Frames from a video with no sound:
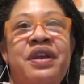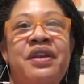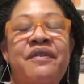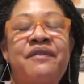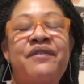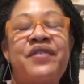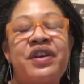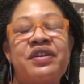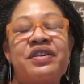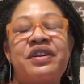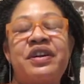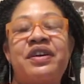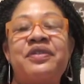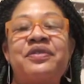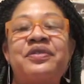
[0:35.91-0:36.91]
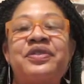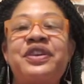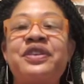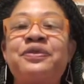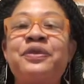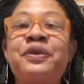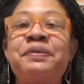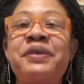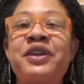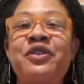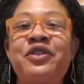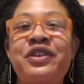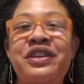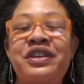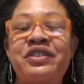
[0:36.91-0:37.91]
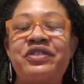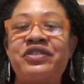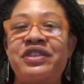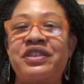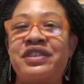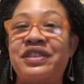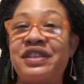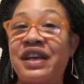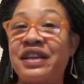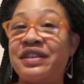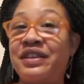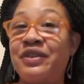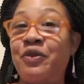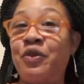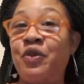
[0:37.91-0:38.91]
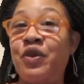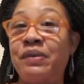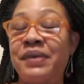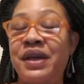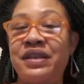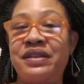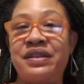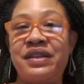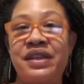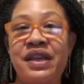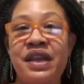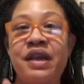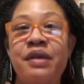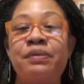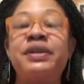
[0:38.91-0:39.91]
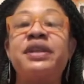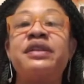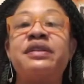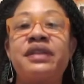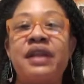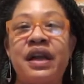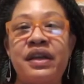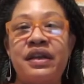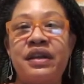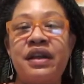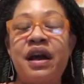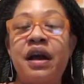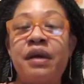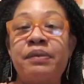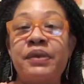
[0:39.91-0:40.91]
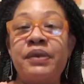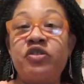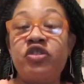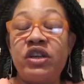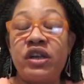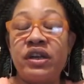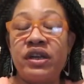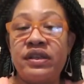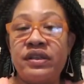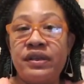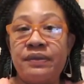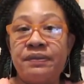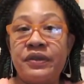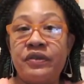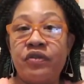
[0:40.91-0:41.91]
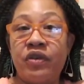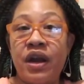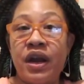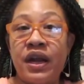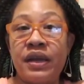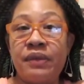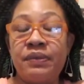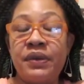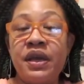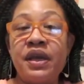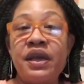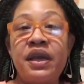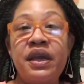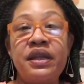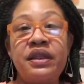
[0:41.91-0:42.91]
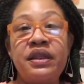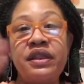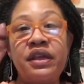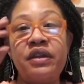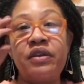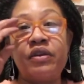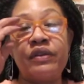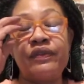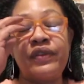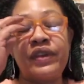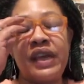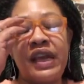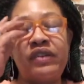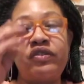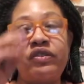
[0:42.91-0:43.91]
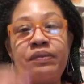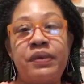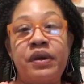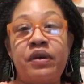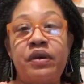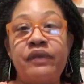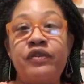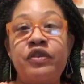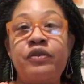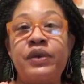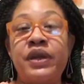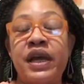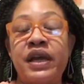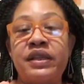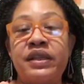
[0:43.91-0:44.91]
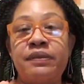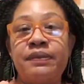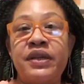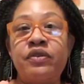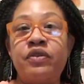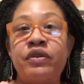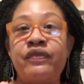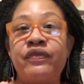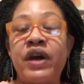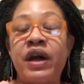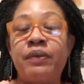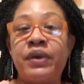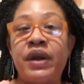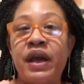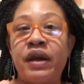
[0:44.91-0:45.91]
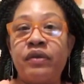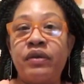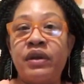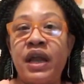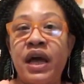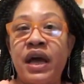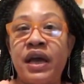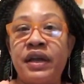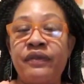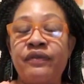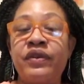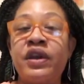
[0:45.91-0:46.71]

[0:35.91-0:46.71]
Virgo, this will be your edition of Sexy or Messy. Please like, comment, share, and subscribe. Hit the notification bell if you would like to be notified when I go live.